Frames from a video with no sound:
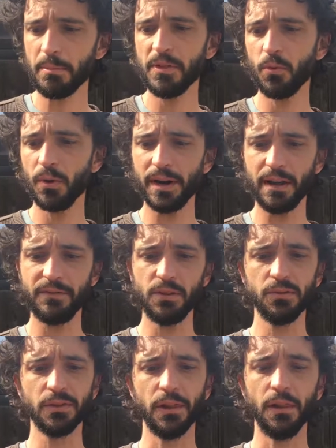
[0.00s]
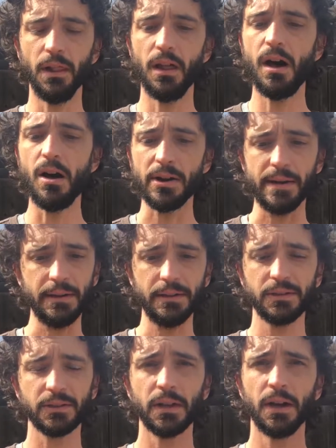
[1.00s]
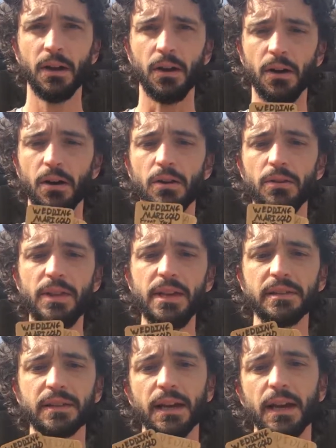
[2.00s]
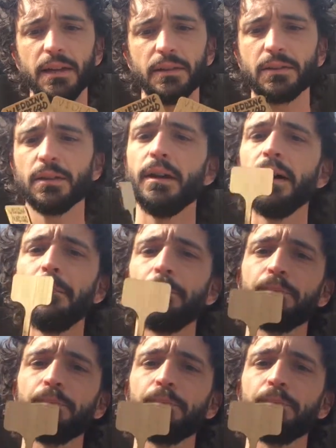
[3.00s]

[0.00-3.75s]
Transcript: Probably the one I've used the longest are these guys,